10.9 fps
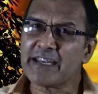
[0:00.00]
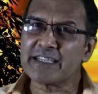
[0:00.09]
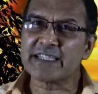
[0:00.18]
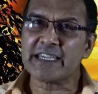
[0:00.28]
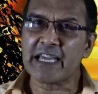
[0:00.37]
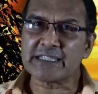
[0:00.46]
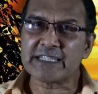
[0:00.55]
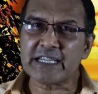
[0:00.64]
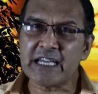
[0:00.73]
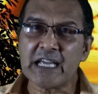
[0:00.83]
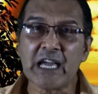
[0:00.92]
us
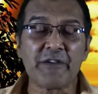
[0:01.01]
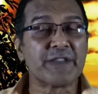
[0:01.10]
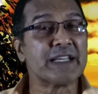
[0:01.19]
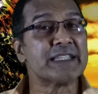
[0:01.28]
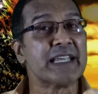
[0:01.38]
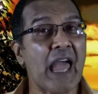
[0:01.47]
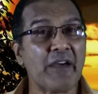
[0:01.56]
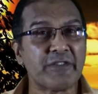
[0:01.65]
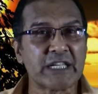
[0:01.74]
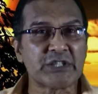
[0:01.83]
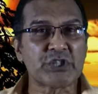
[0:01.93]
guilty if there's
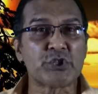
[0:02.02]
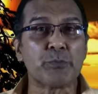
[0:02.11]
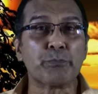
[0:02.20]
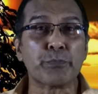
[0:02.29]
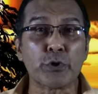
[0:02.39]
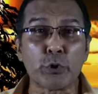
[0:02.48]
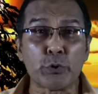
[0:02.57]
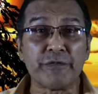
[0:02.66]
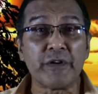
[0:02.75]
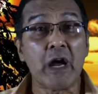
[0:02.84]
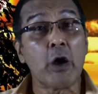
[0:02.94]
evidence to
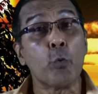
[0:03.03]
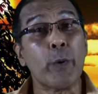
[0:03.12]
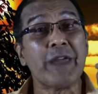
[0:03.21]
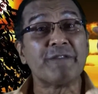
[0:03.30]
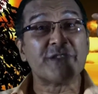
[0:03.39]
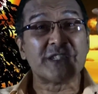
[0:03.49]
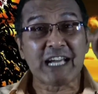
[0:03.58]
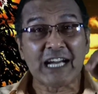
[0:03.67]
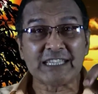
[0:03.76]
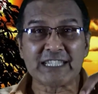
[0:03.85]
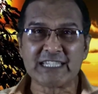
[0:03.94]
prove we've
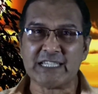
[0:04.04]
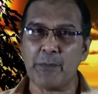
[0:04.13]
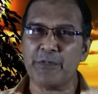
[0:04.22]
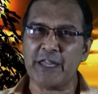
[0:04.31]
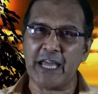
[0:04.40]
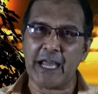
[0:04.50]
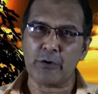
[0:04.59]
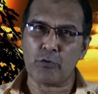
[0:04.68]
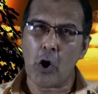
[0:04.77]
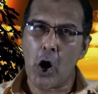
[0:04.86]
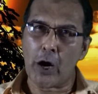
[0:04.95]
done something
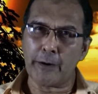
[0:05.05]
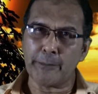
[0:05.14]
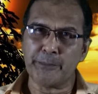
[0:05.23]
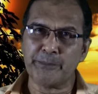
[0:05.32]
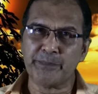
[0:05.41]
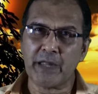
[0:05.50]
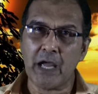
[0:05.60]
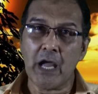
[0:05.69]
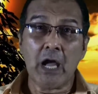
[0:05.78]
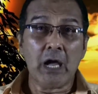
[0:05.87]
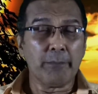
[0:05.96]
wrong.
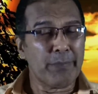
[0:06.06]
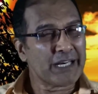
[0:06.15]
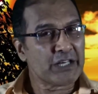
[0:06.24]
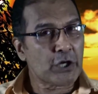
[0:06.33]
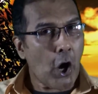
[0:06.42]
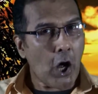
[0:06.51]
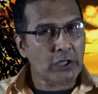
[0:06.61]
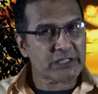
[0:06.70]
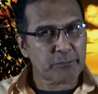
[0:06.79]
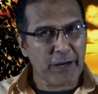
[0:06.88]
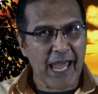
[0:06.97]
But in
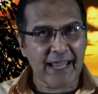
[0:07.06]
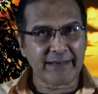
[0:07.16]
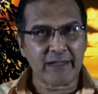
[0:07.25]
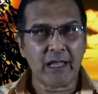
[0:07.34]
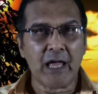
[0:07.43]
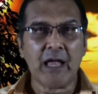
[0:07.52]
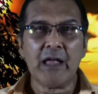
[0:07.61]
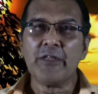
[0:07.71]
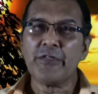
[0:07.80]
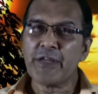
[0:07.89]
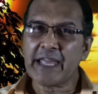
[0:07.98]
God's plan,
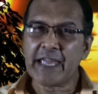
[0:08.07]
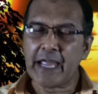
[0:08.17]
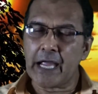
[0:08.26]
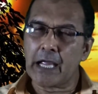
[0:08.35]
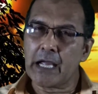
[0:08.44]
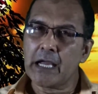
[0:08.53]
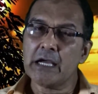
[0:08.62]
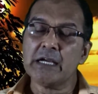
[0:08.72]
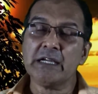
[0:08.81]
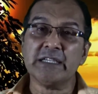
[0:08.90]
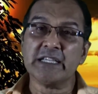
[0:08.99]
thinking,
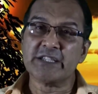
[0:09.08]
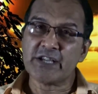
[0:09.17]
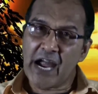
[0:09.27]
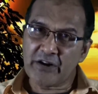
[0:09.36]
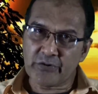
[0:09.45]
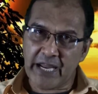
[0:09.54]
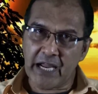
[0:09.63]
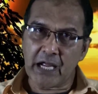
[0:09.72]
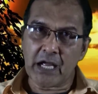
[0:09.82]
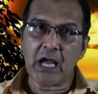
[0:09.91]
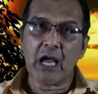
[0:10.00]
desiring,